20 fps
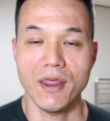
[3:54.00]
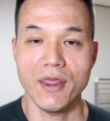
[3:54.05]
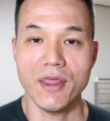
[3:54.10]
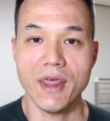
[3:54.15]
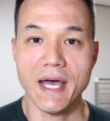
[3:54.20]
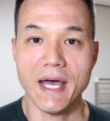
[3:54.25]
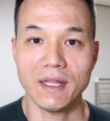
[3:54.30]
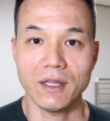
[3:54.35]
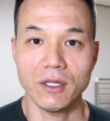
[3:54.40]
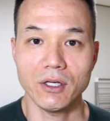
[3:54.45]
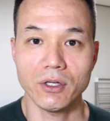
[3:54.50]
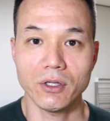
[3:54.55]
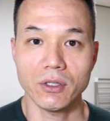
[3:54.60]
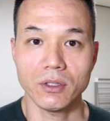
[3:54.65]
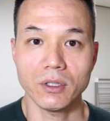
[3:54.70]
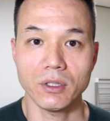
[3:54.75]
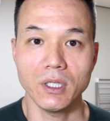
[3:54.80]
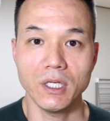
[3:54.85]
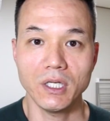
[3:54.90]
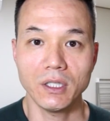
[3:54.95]
that
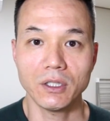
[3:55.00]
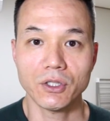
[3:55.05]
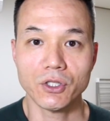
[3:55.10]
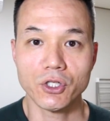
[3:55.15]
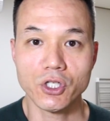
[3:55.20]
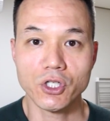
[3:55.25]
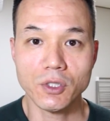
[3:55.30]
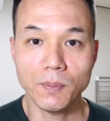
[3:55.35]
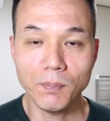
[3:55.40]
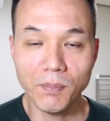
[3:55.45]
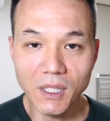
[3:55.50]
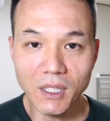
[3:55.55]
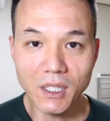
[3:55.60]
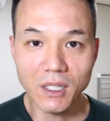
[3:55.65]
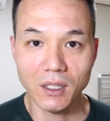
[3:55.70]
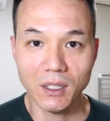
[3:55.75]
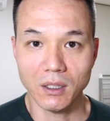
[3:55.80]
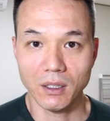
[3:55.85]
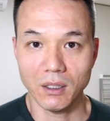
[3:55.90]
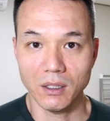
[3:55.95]
their English
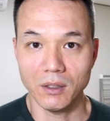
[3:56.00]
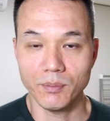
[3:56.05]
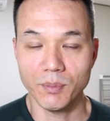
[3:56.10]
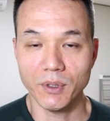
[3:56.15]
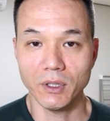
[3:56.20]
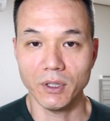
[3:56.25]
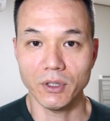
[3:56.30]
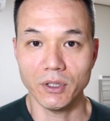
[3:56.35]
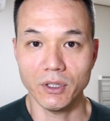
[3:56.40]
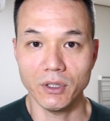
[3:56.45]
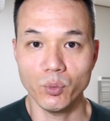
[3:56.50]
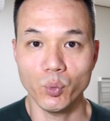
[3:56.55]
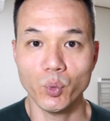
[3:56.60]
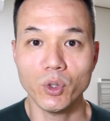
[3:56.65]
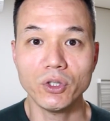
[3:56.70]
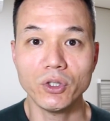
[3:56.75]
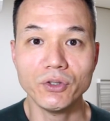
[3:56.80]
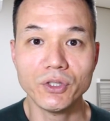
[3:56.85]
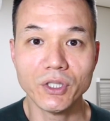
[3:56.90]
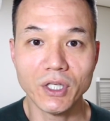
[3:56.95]
speaking ability
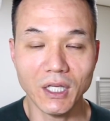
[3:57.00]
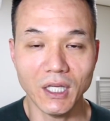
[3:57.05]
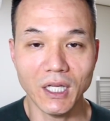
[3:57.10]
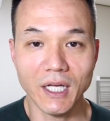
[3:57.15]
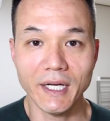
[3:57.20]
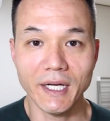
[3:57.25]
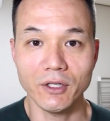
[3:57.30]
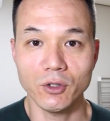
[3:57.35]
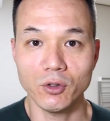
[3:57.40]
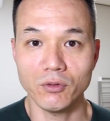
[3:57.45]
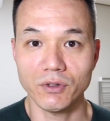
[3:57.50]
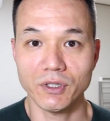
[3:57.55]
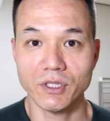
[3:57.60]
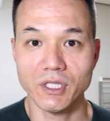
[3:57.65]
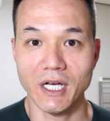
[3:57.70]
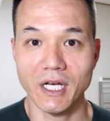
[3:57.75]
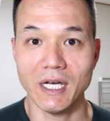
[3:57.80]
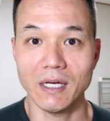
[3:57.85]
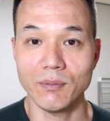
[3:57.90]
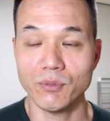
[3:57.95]
will decline over
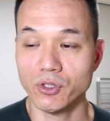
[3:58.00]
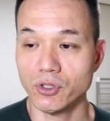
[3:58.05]
time.